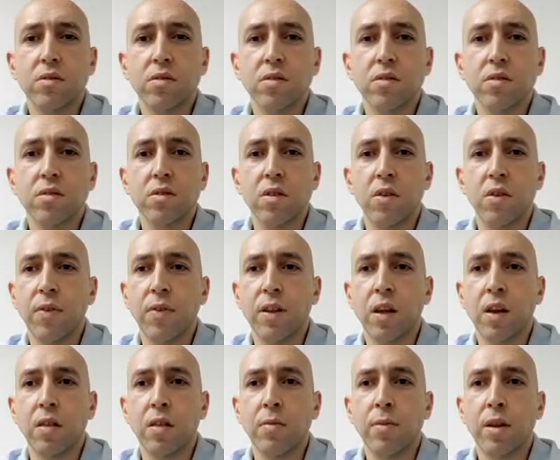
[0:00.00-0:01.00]
could you find out a
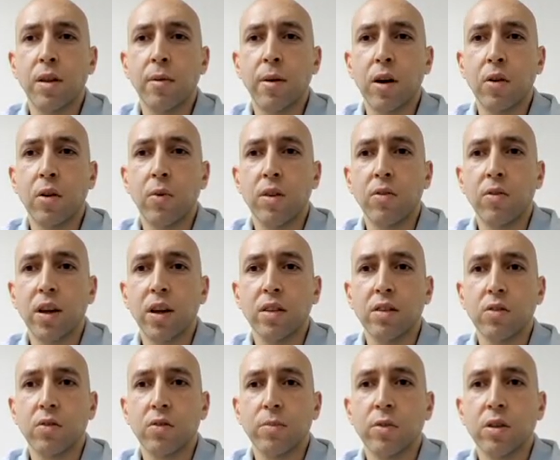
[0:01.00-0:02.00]
little bit about when you got into
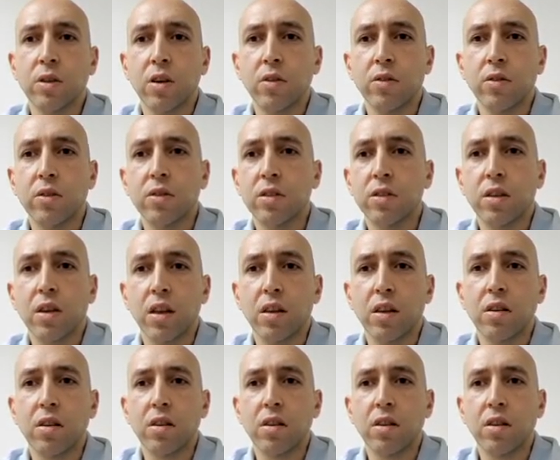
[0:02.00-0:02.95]
cryptocurrency and